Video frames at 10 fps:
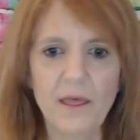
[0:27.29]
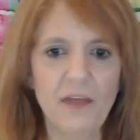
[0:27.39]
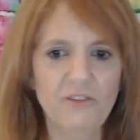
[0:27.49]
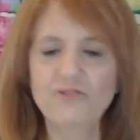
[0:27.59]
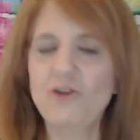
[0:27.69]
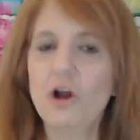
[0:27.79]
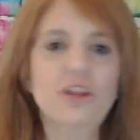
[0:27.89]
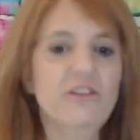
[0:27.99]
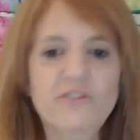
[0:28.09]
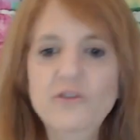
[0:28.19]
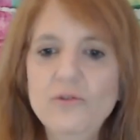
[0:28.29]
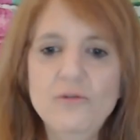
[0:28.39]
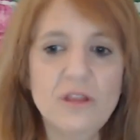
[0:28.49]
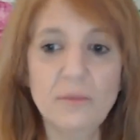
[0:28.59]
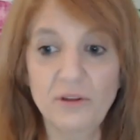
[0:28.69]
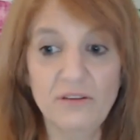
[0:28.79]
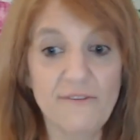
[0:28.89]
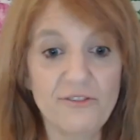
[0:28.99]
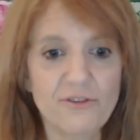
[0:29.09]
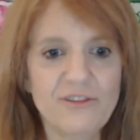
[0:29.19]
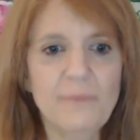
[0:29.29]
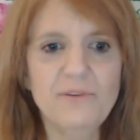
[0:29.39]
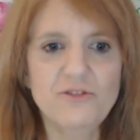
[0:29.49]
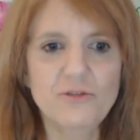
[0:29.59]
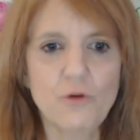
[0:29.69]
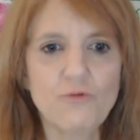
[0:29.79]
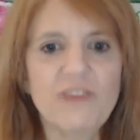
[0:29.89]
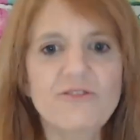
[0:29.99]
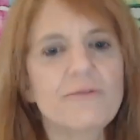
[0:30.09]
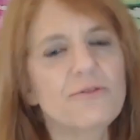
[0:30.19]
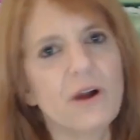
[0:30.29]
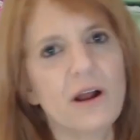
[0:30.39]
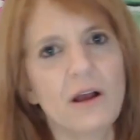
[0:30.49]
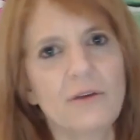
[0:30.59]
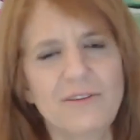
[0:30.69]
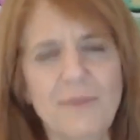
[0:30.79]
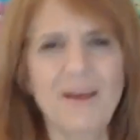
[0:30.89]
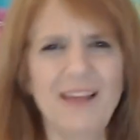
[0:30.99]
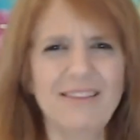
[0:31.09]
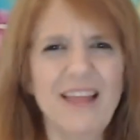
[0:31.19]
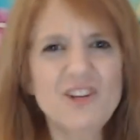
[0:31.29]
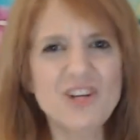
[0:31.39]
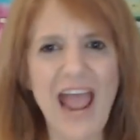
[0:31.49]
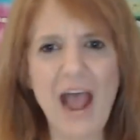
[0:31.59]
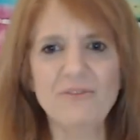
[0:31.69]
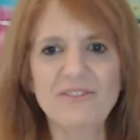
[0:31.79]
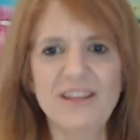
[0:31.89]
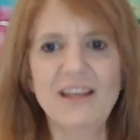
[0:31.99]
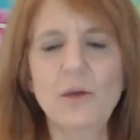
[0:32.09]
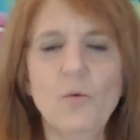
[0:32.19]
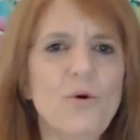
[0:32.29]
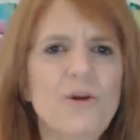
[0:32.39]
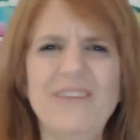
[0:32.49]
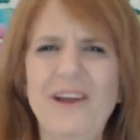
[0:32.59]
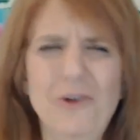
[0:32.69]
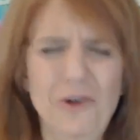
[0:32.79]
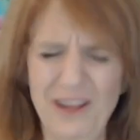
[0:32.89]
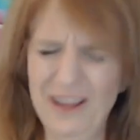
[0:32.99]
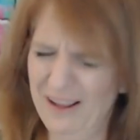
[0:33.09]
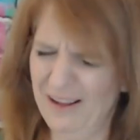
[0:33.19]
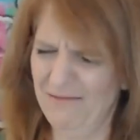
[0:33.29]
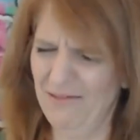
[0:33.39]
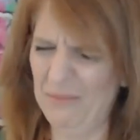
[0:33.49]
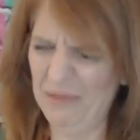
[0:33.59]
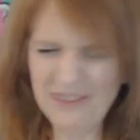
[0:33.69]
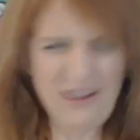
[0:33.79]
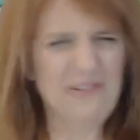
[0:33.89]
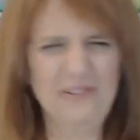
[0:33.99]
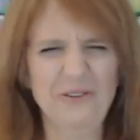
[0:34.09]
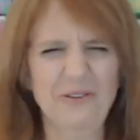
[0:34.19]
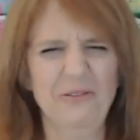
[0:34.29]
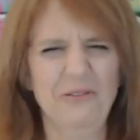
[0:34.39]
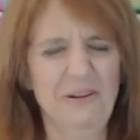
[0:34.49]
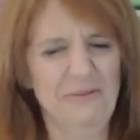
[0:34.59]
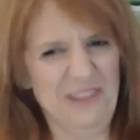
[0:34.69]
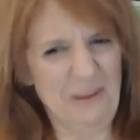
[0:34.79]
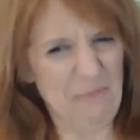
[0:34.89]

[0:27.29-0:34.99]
A struggle ensued. The police officer attempted to arrest her for some alleged outstanding warrants. I heard the police officer lived in the